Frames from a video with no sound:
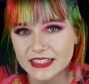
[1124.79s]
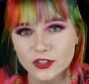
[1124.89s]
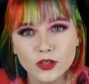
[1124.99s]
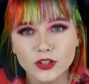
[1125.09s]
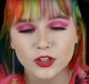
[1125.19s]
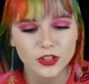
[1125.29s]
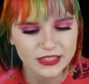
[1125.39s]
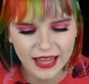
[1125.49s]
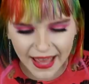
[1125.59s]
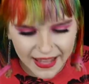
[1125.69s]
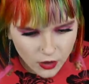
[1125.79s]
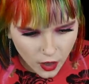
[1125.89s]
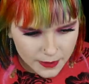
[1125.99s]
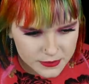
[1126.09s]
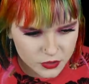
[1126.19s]
You can look at the hate
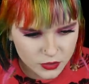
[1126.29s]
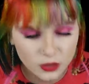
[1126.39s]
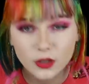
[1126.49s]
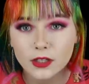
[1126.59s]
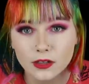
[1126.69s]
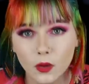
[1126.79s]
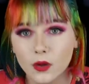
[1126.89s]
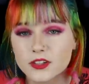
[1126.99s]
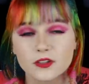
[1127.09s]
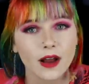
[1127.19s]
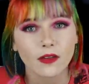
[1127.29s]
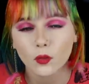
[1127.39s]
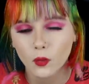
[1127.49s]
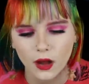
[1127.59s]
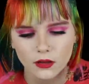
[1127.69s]
crimes. You can look at laws around the
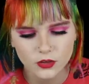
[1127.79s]
world.